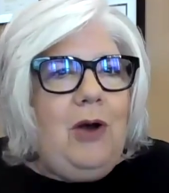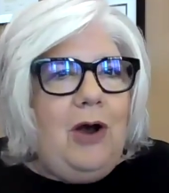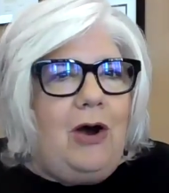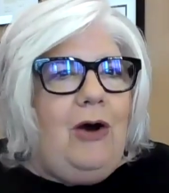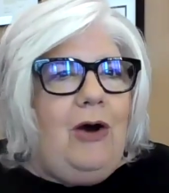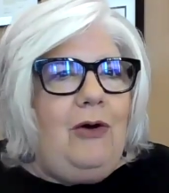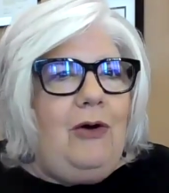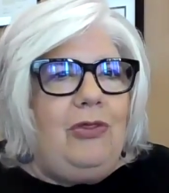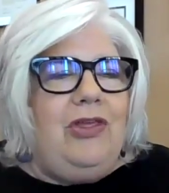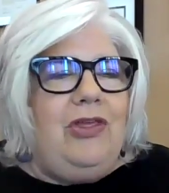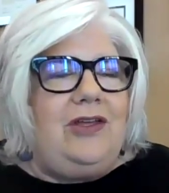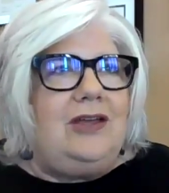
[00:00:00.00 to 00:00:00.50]

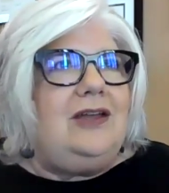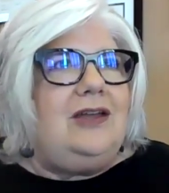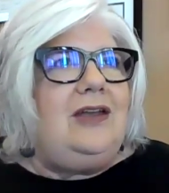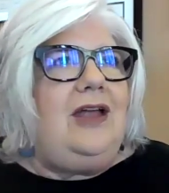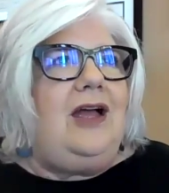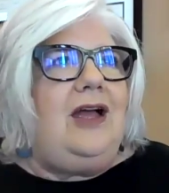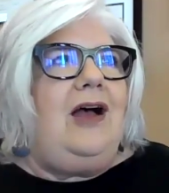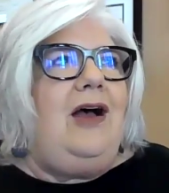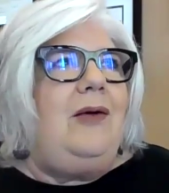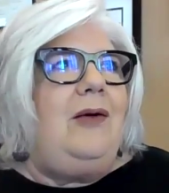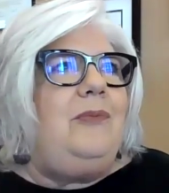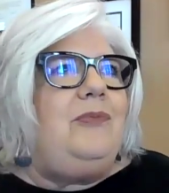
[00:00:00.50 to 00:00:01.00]
all
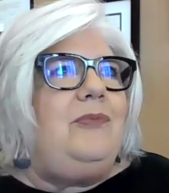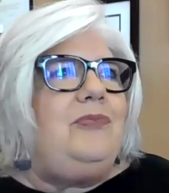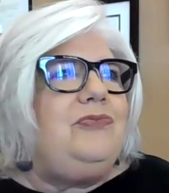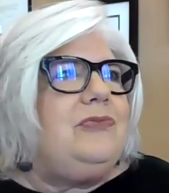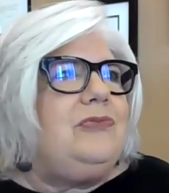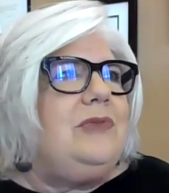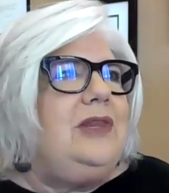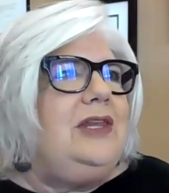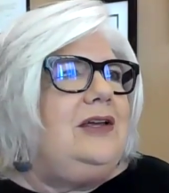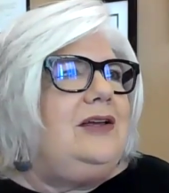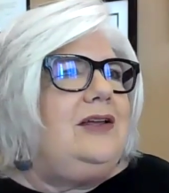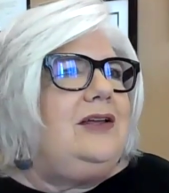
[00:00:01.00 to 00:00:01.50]

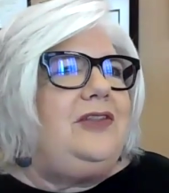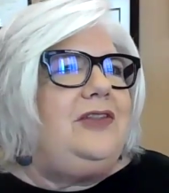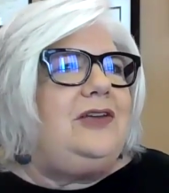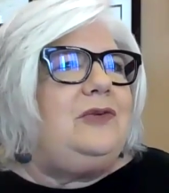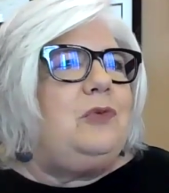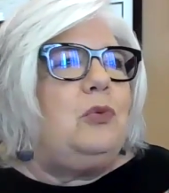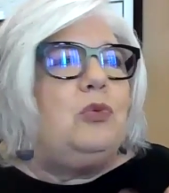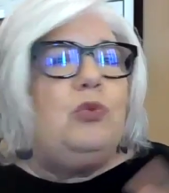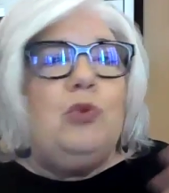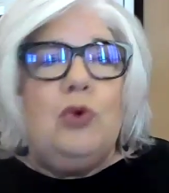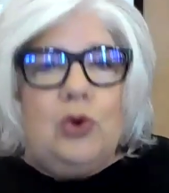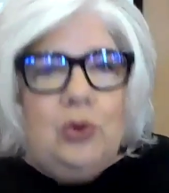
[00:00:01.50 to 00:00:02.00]

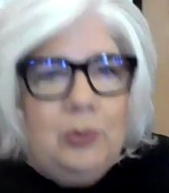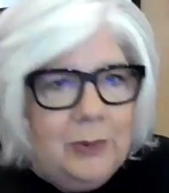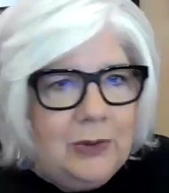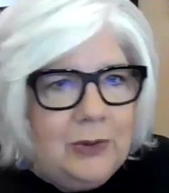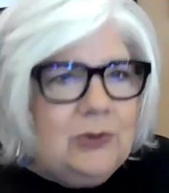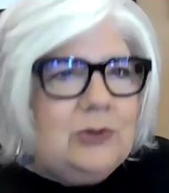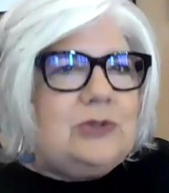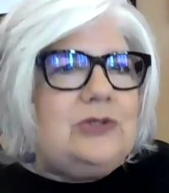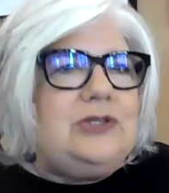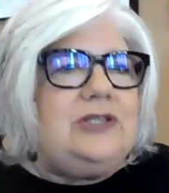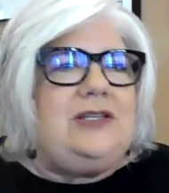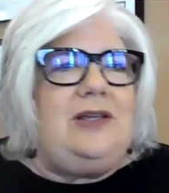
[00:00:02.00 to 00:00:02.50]
the
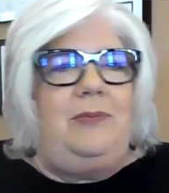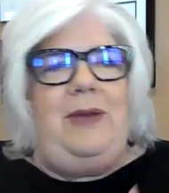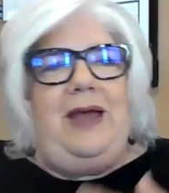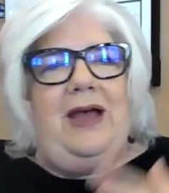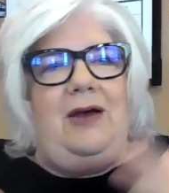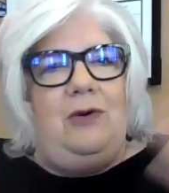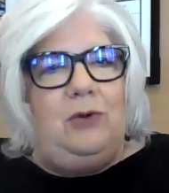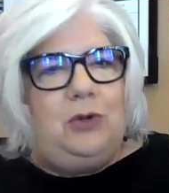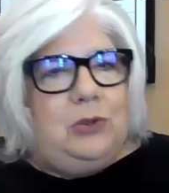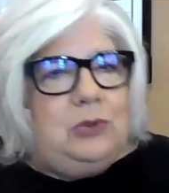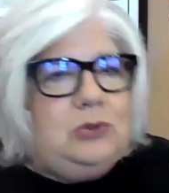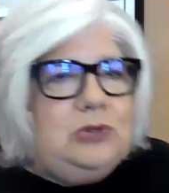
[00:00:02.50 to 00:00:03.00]
rumors
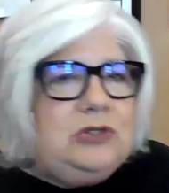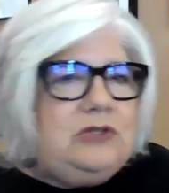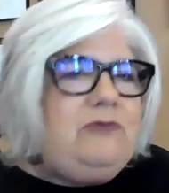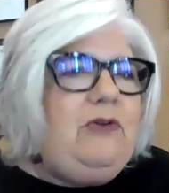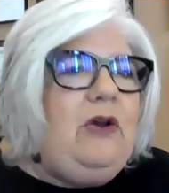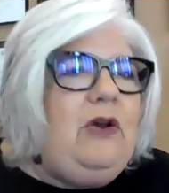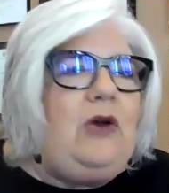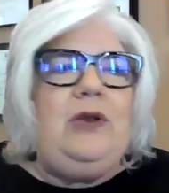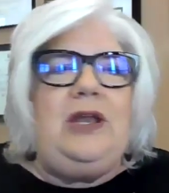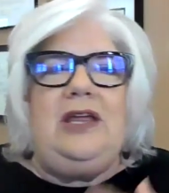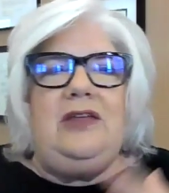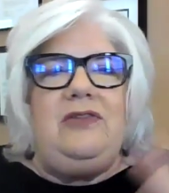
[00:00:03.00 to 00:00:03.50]
about who's
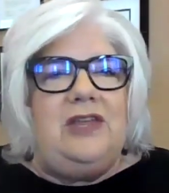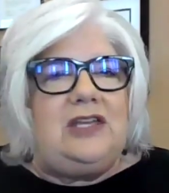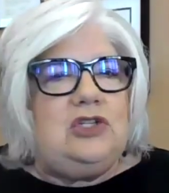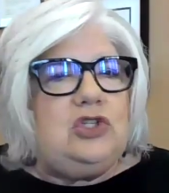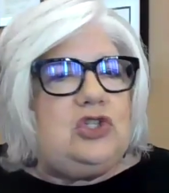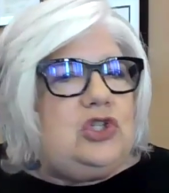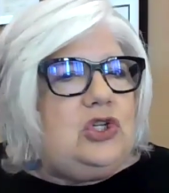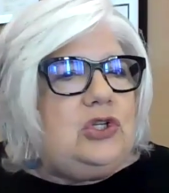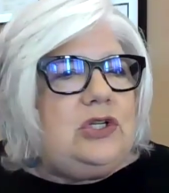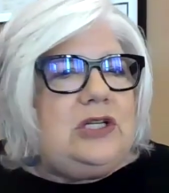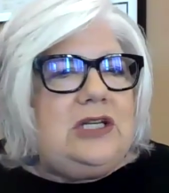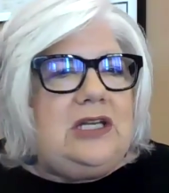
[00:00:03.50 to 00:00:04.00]
voting that
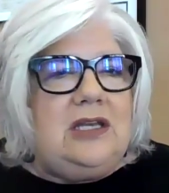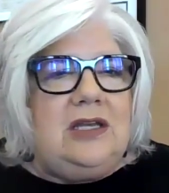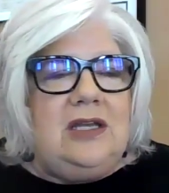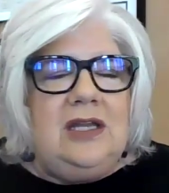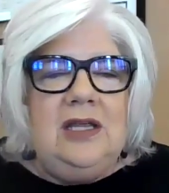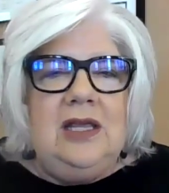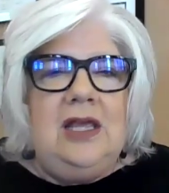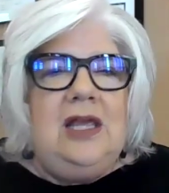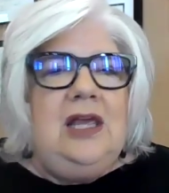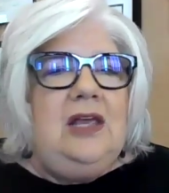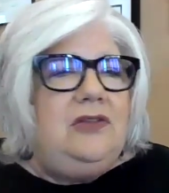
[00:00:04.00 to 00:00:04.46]
shouldn't.